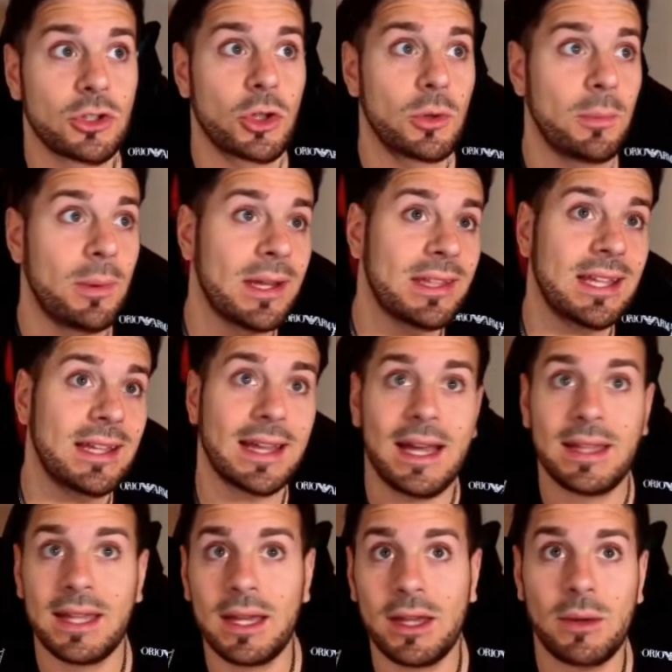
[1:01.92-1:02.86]
you're missing
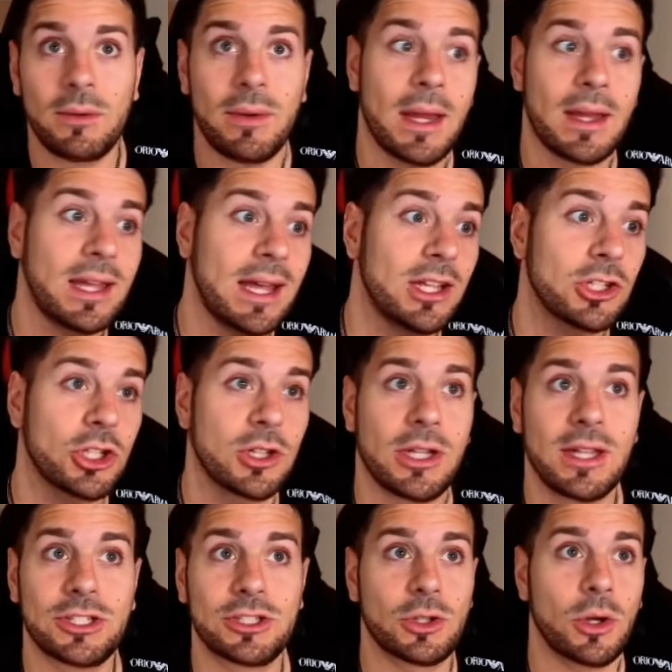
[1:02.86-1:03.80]
that other variation,
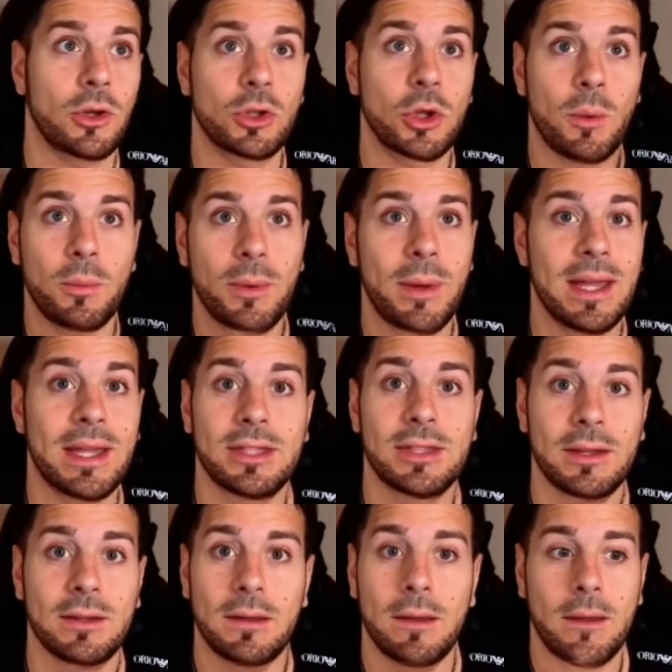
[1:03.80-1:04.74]
it's not
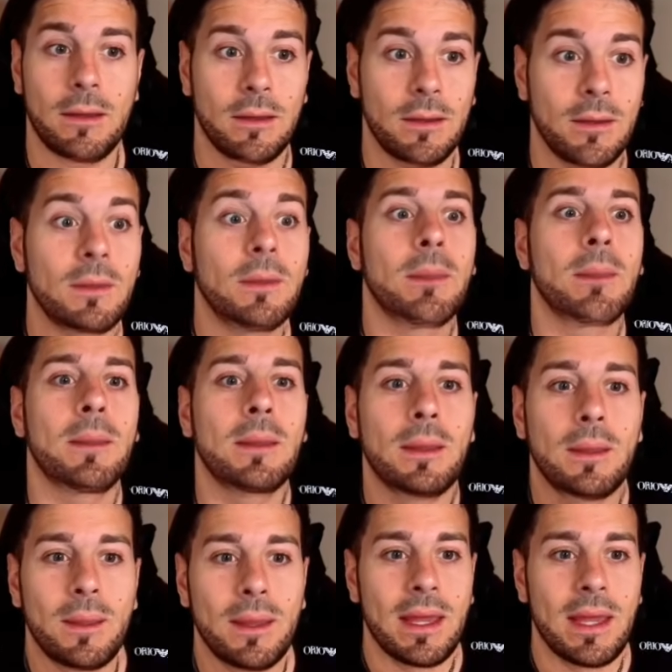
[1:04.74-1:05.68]
complete.
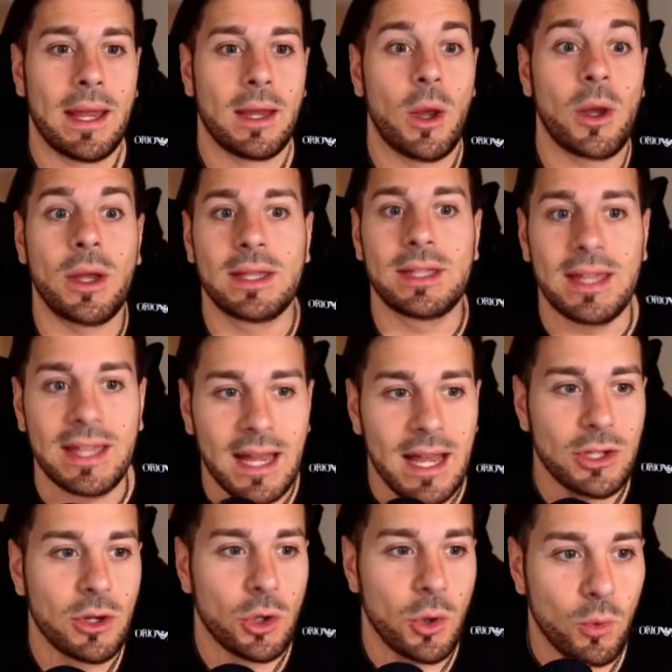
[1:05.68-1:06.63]
And honestly, I
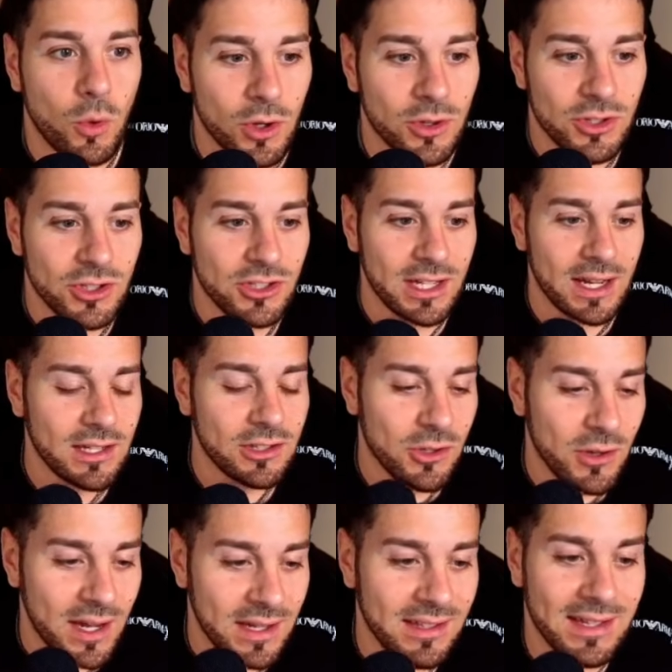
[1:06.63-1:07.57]
don't know what to say,
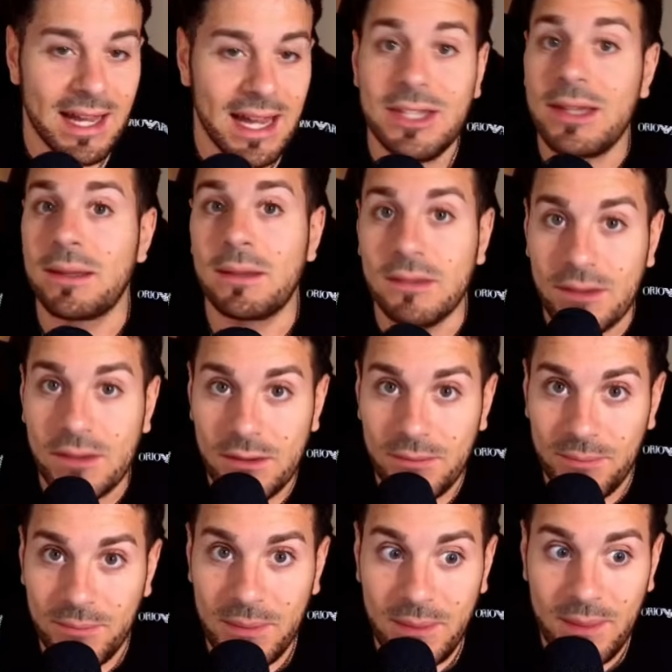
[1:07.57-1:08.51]
so that's that.
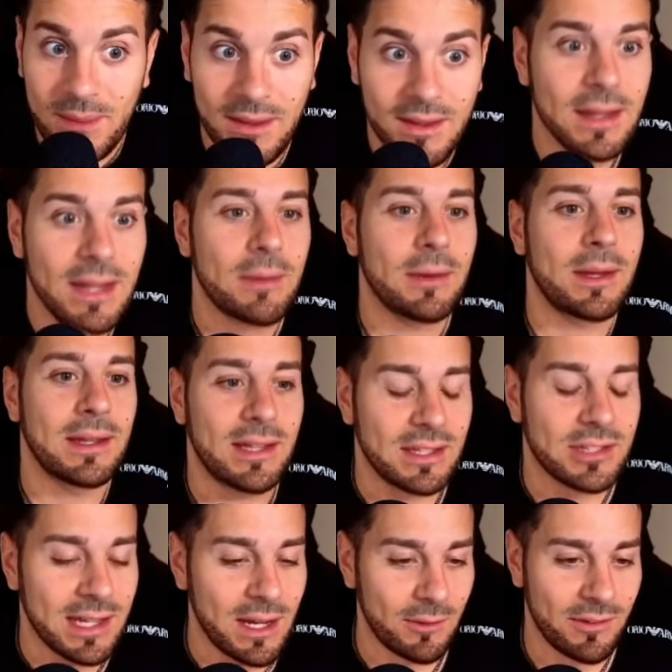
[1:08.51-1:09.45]
Even
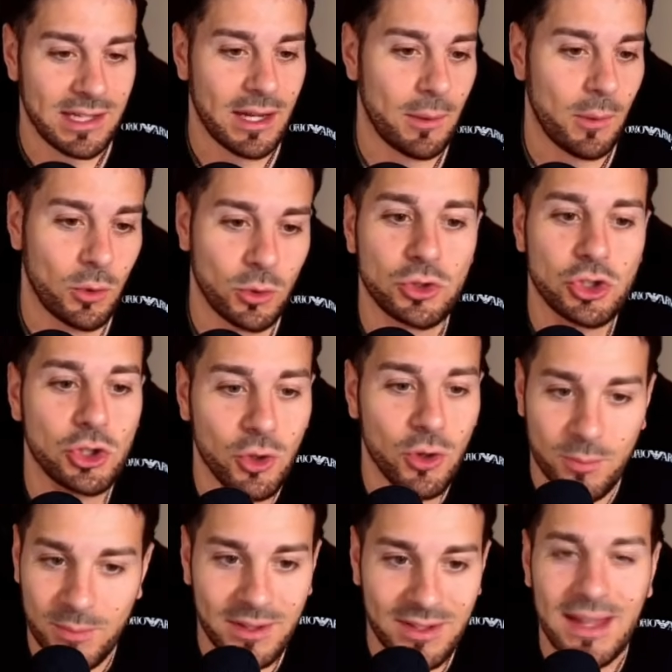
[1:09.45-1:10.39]
this time someone will show
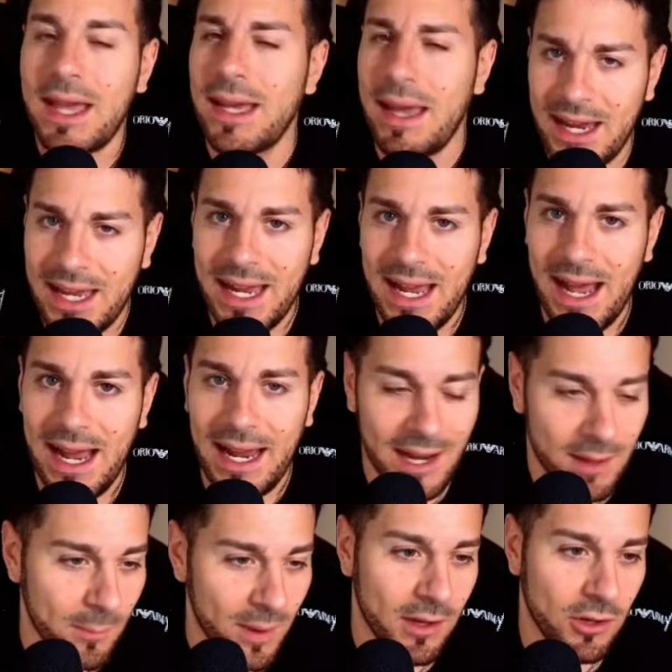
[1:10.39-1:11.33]
up and say,
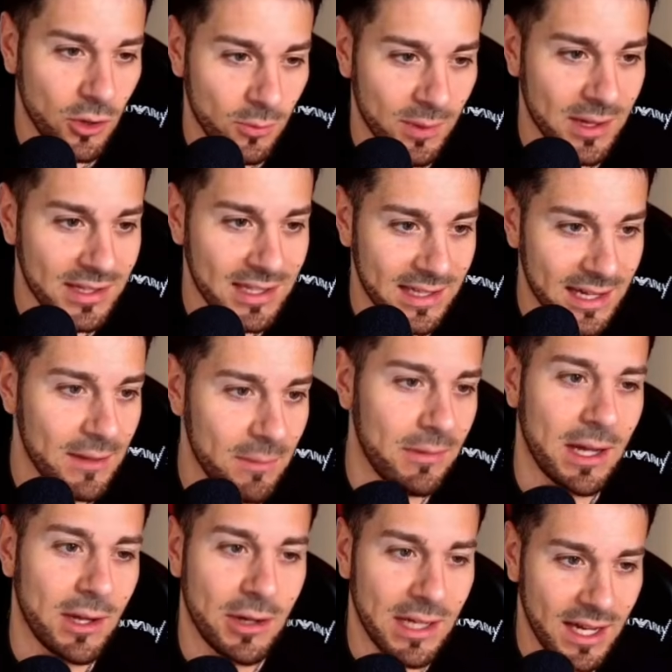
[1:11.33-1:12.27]
hey, but you're missing that
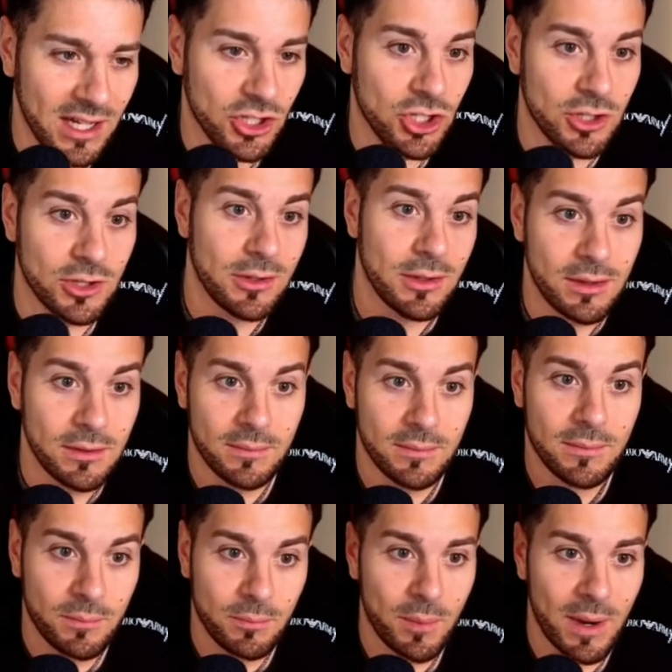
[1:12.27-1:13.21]
variation.
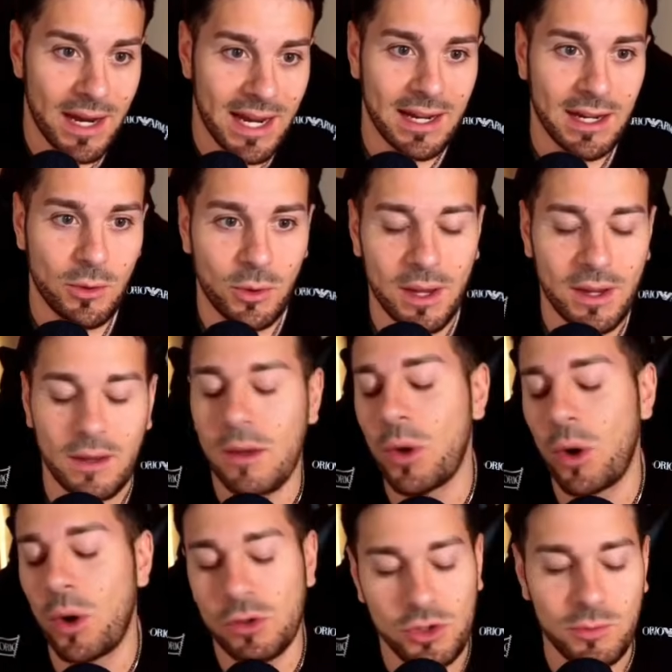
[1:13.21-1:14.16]
Well, anyway,
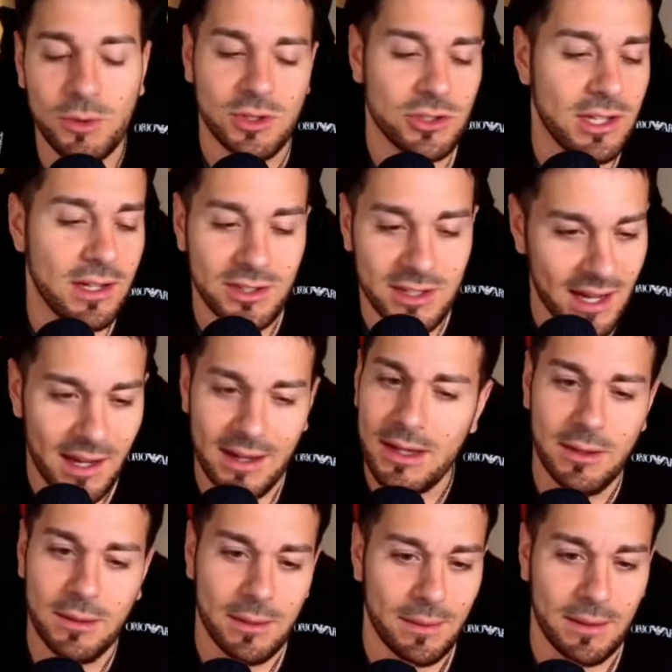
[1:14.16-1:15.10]
controversy
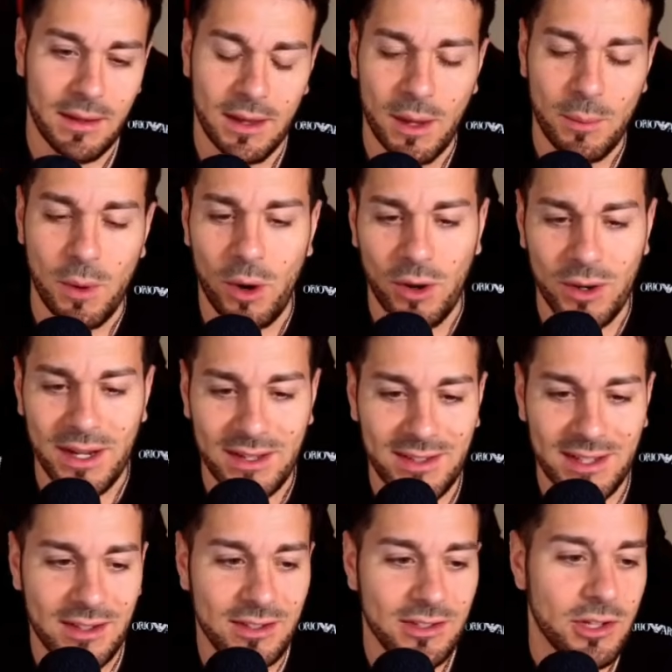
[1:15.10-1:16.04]
aside. Come on, let's
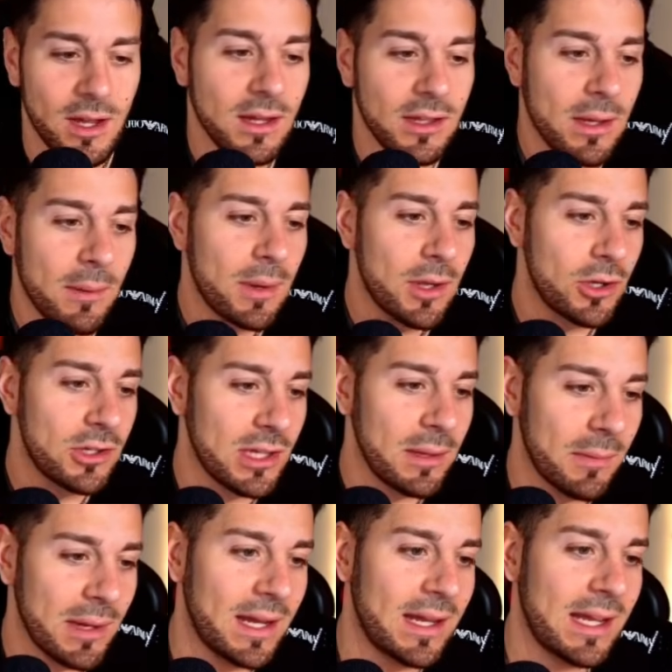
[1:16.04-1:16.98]
get started because the
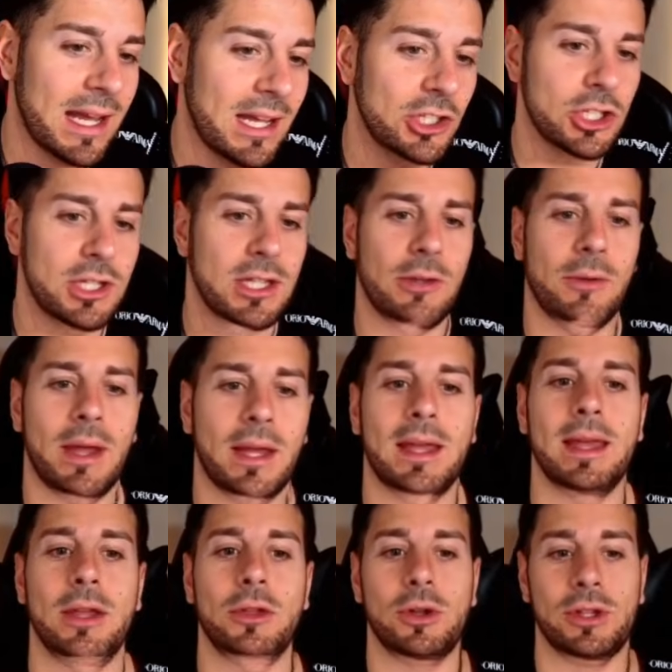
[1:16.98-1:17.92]
variation is
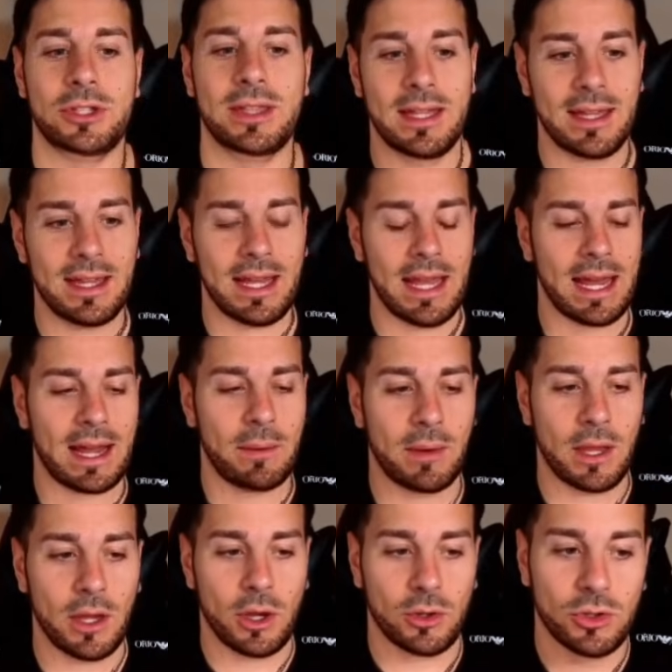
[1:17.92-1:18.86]
very interesting and I have
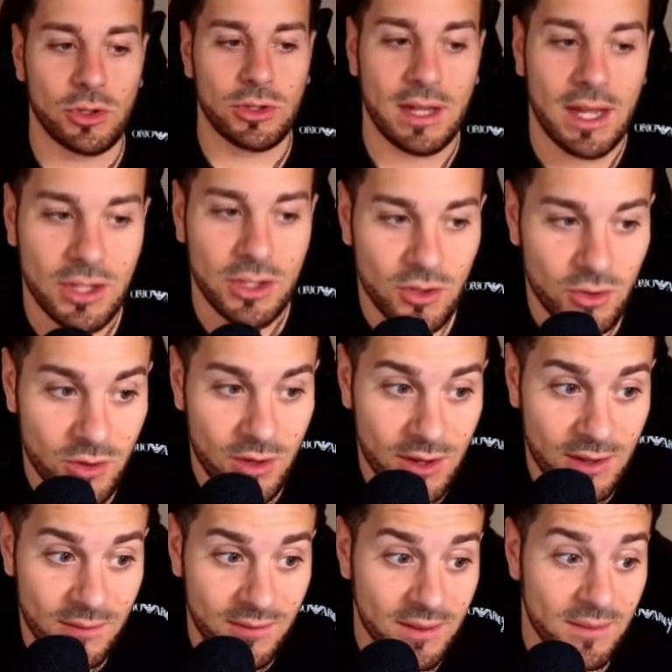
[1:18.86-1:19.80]
a lot to tell you.
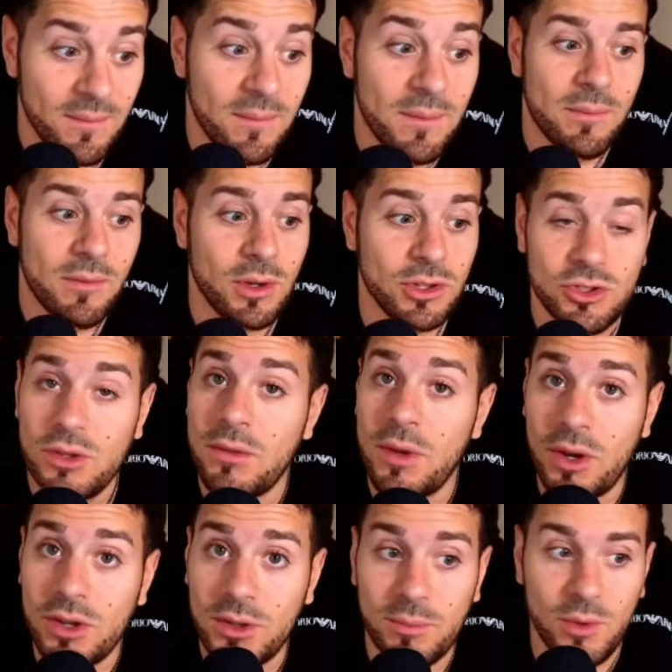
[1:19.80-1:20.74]
First of
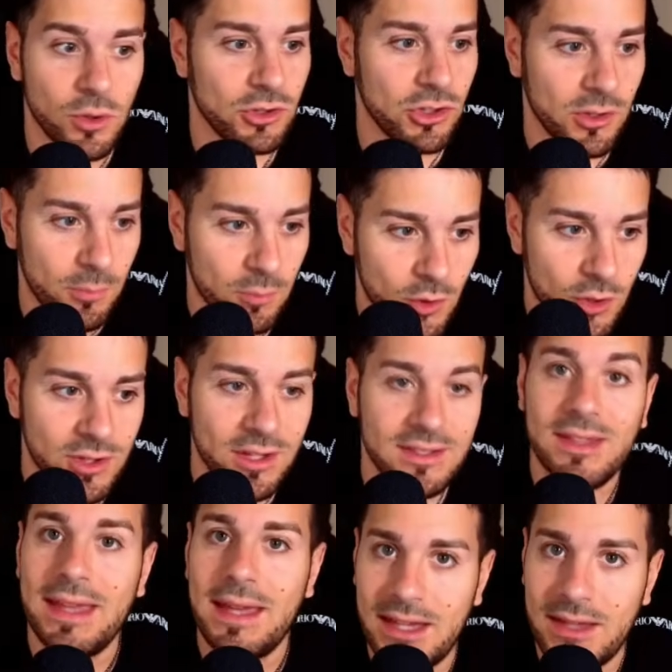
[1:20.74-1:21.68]
all, the most
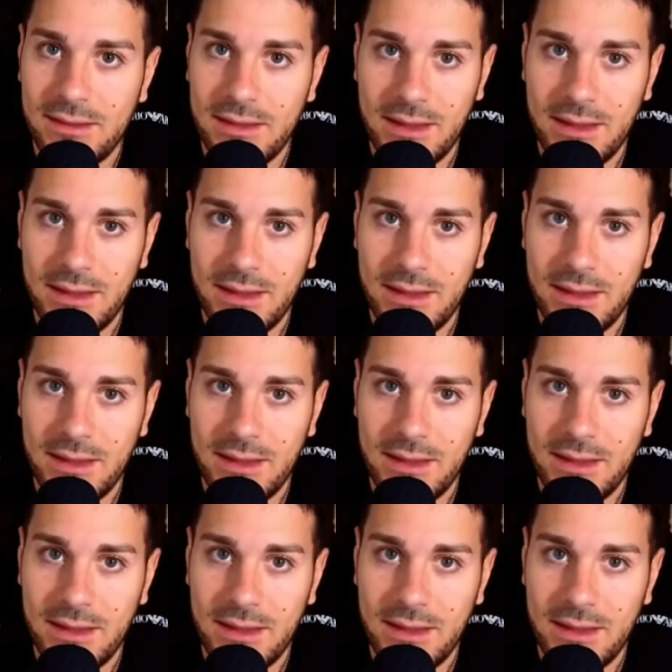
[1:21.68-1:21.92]
important thing.